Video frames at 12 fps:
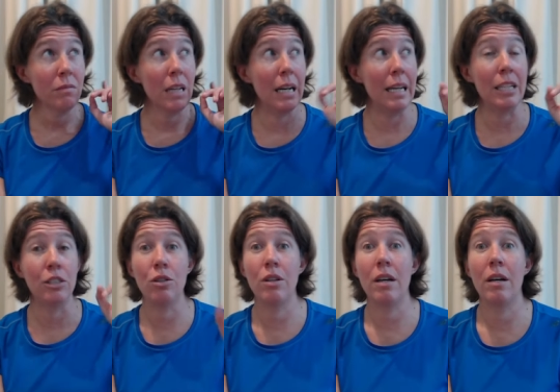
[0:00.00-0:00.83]
Link
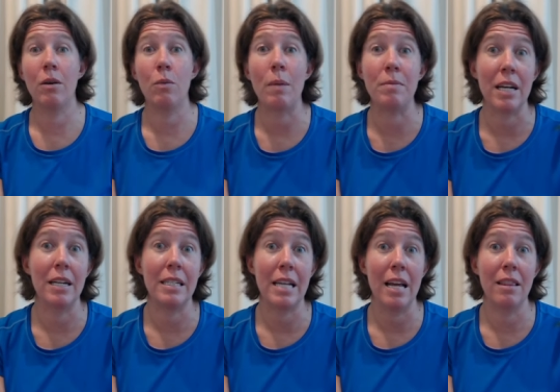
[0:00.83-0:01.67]
to the website
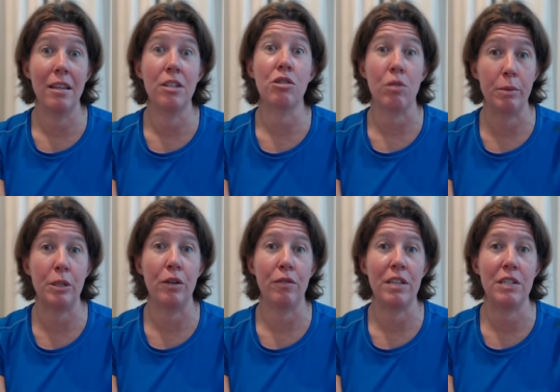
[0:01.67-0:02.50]
is in the
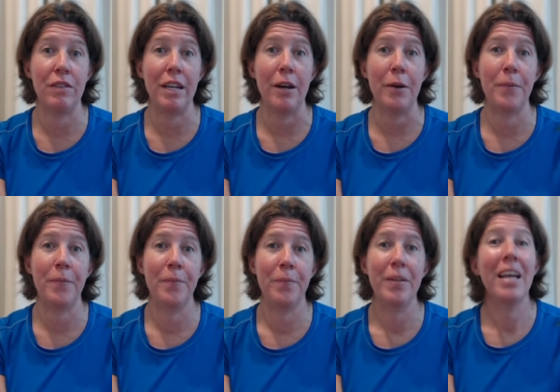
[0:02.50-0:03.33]
description of this video.
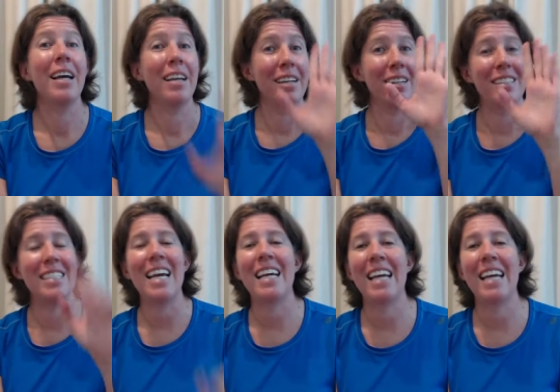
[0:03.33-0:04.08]
Take